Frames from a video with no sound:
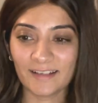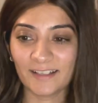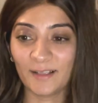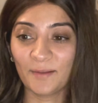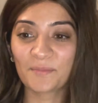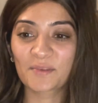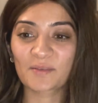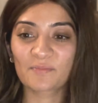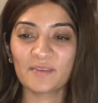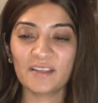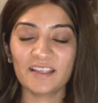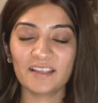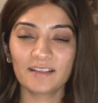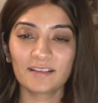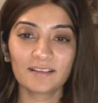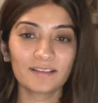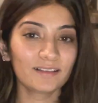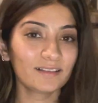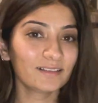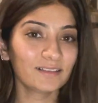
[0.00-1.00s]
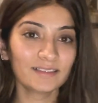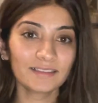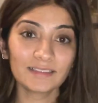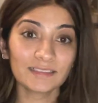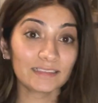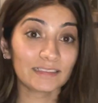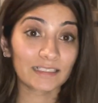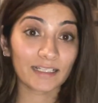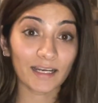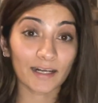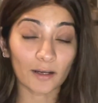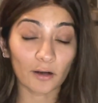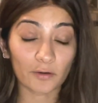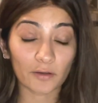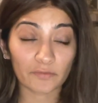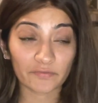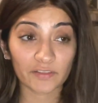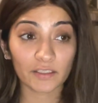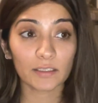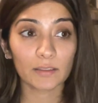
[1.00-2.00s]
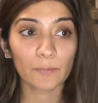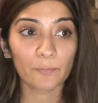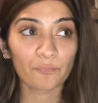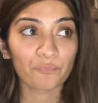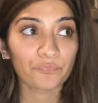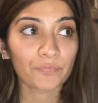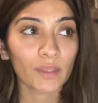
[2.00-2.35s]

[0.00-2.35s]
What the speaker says: helps me get out of it.